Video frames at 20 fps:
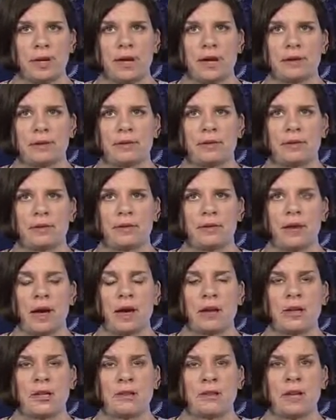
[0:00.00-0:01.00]

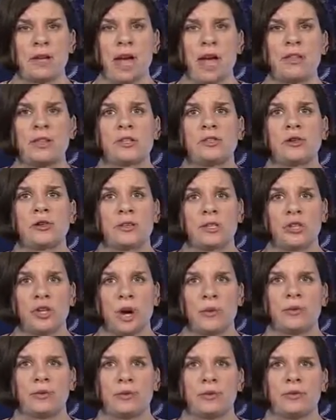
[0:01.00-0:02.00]
had the strongest
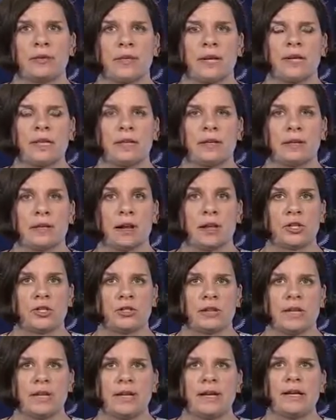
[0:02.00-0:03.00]
job growth in the
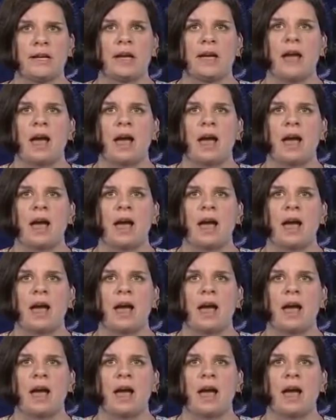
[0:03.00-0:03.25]
country.